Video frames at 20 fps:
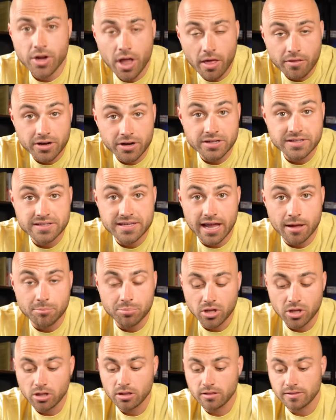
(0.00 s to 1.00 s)
another
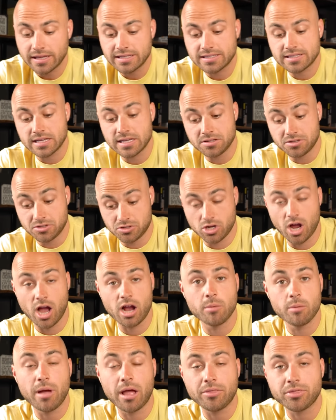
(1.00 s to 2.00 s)
example, let's
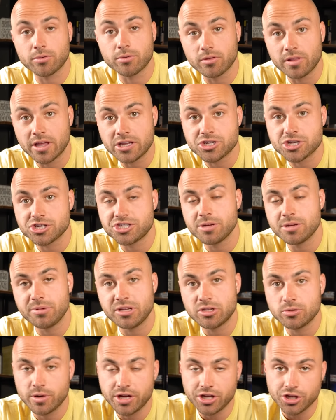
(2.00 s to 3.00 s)
talk about the relationship
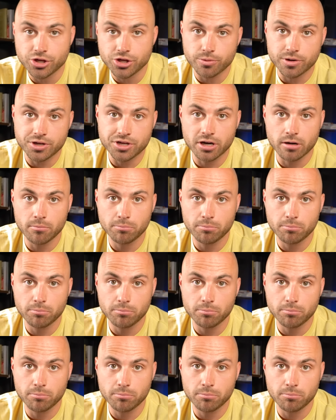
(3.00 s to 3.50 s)
between you and your